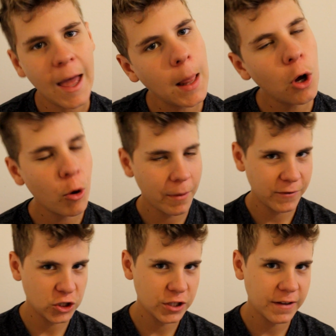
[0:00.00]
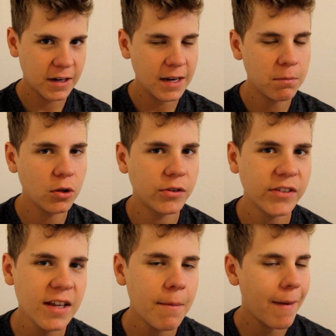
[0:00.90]
Hello, my fishes in the deep blue
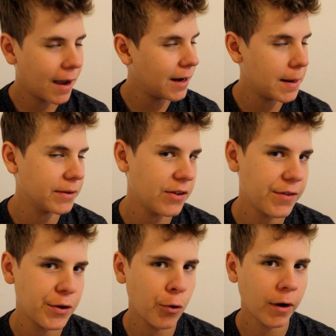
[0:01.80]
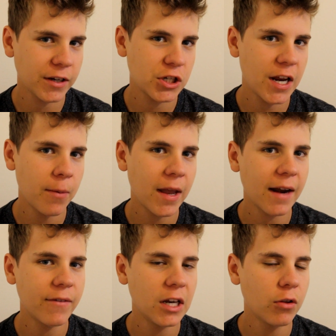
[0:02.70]
sea. My name is Ethan Yorke, and today we got
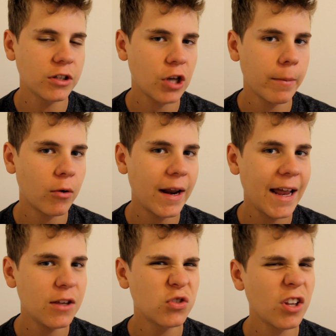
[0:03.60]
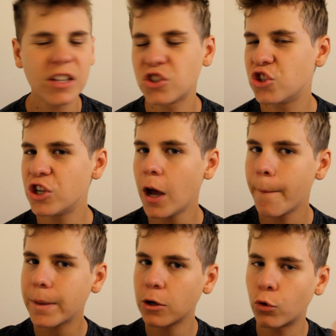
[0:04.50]
a video that's coming right at you, so let's
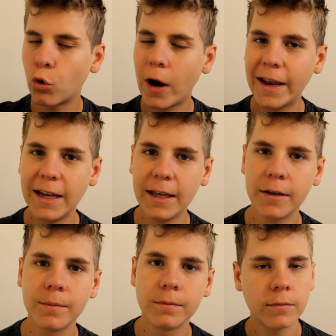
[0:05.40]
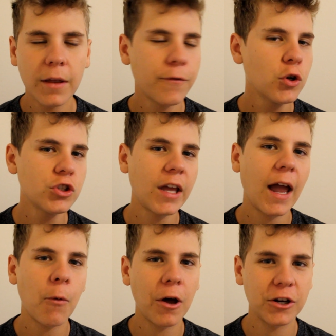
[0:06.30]
jump right in. Now, the first thing
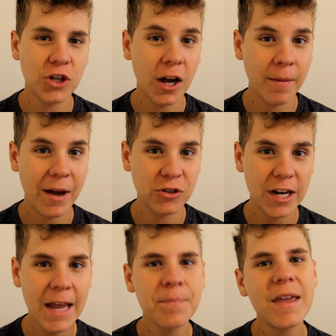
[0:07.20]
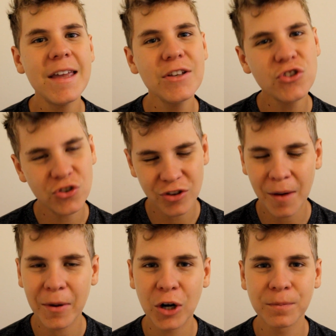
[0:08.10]
I want to talk about today is
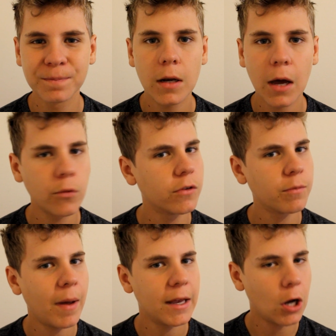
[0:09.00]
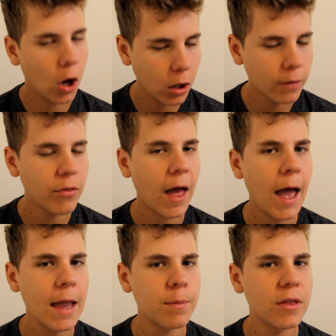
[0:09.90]
summer. Now, despite all of the
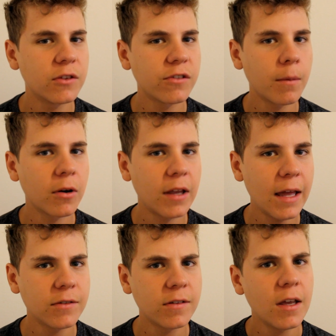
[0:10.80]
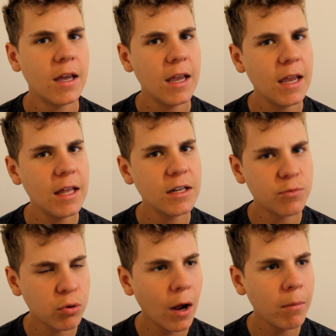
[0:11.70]
hype that summer gets, it is
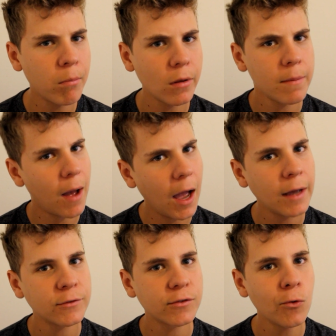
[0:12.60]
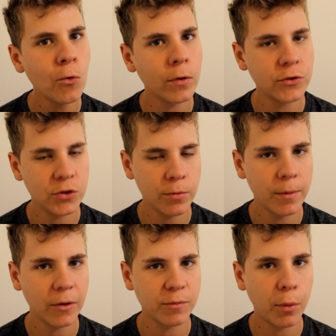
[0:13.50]
probably behind school and two of the
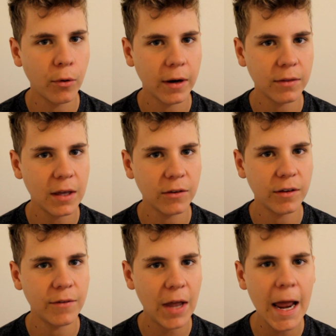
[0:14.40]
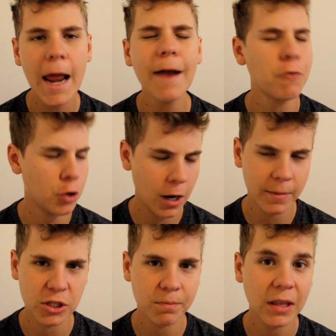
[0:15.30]
most boring things that have ever come
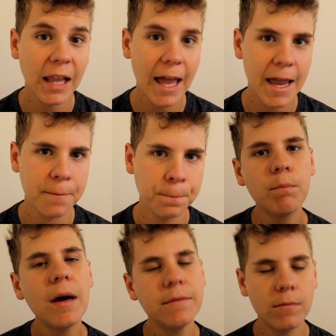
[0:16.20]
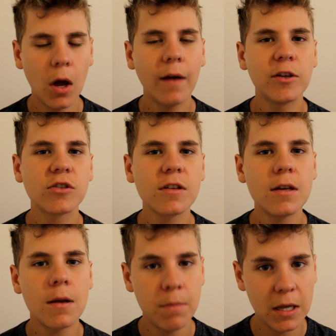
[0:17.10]
into play. But,
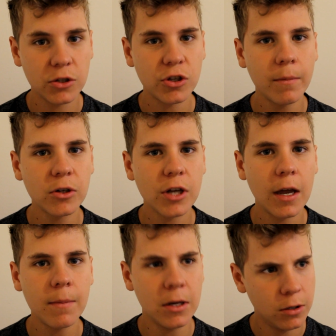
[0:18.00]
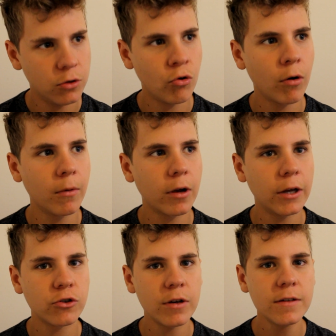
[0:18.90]
obviously, being summertime in normal
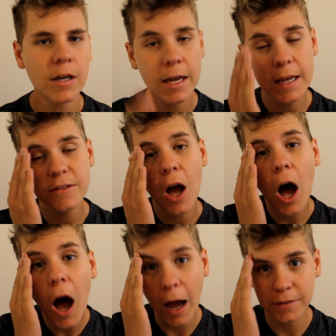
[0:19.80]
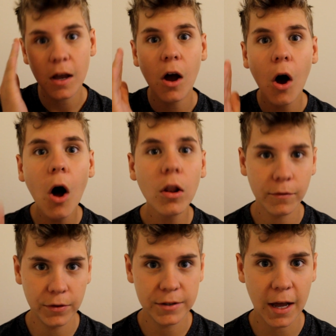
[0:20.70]
countries, it's hot all
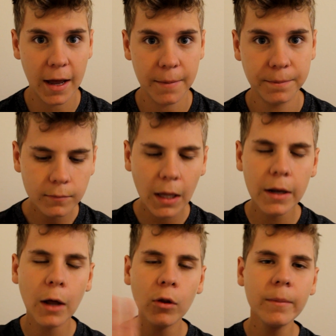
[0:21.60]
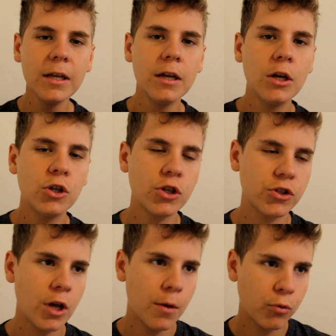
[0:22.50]
of the time. And now let me
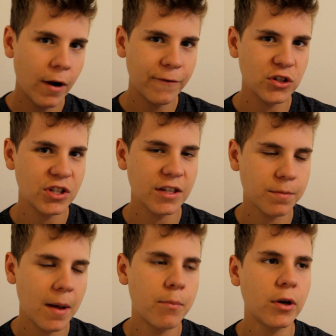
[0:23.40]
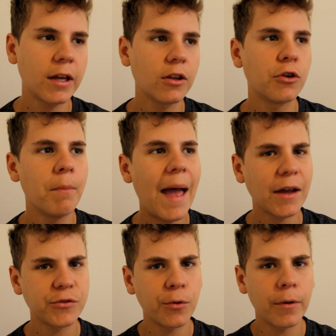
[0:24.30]
just preface this by putting a little
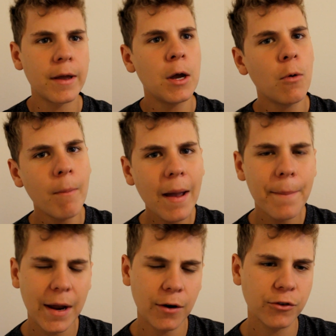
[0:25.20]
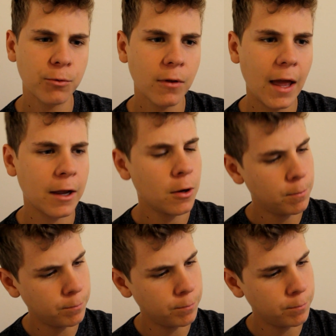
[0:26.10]
backstory. When my parents were like,